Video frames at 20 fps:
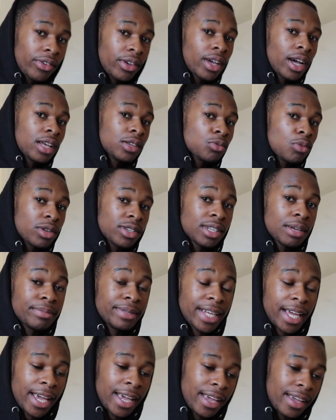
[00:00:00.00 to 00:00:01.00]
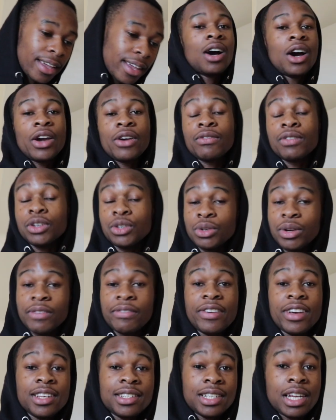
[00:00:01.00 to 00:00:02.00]
if you guys want some day. I'll even do a
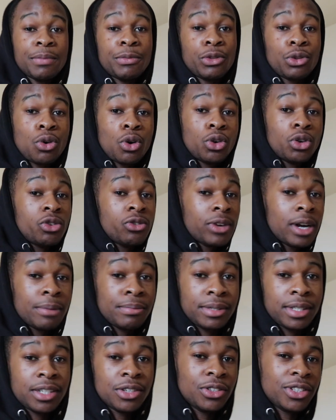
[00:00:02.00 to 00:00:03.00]
FaceTime with Gordon Ramsay, you